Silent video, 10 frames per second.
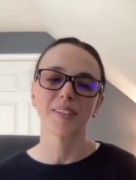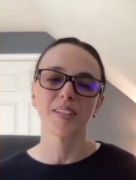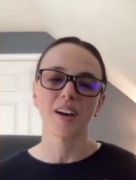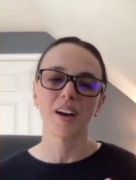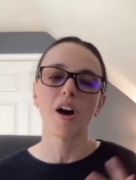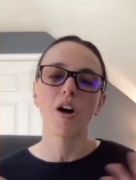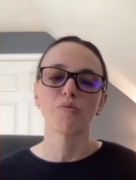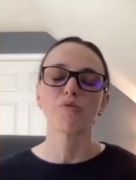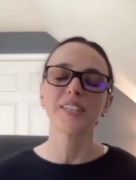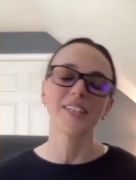a
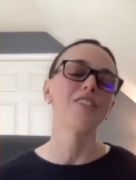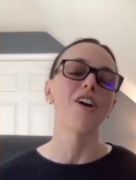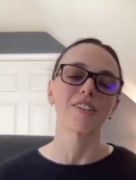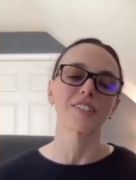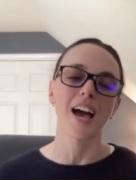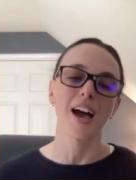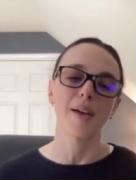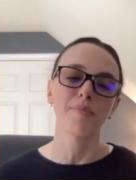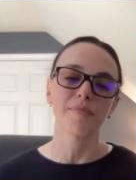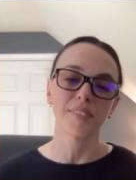really long
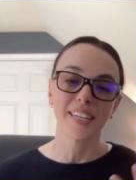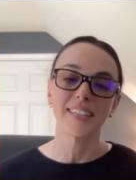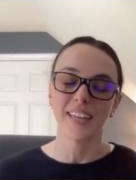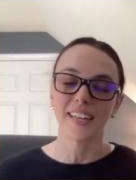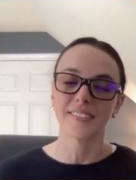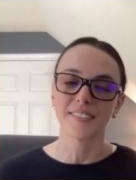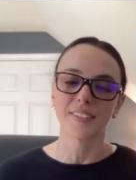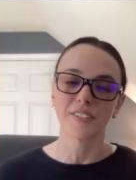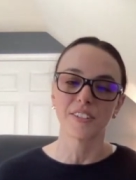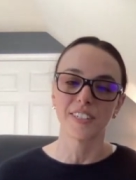time in
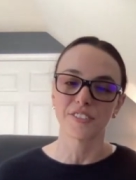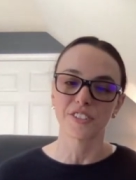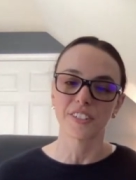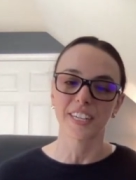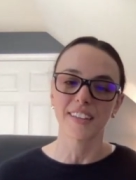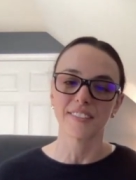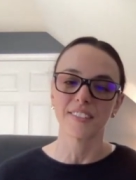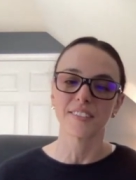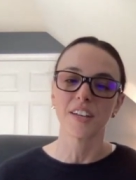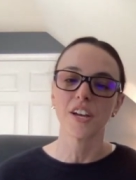certain
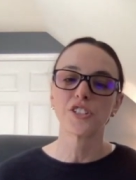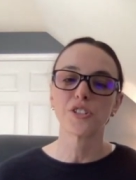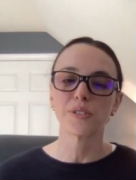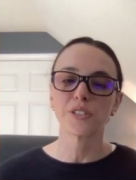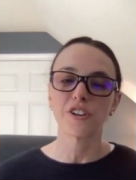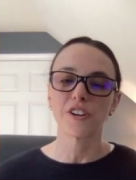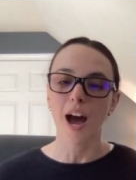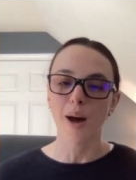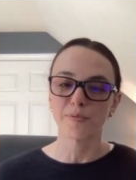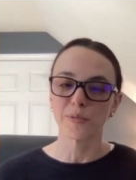cases to return
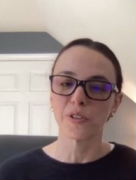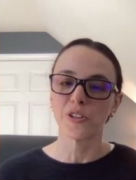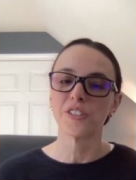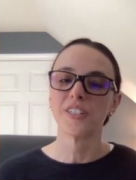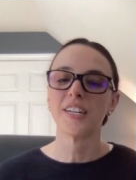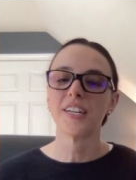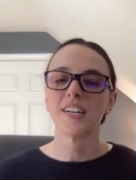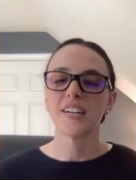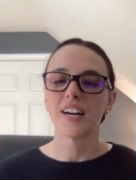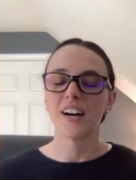optimal
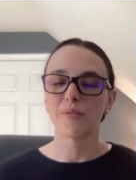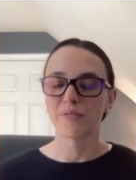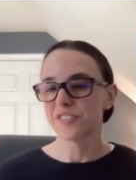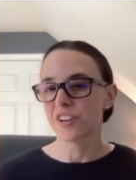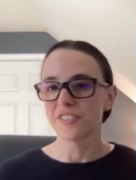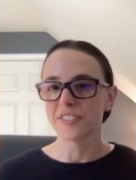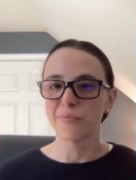results.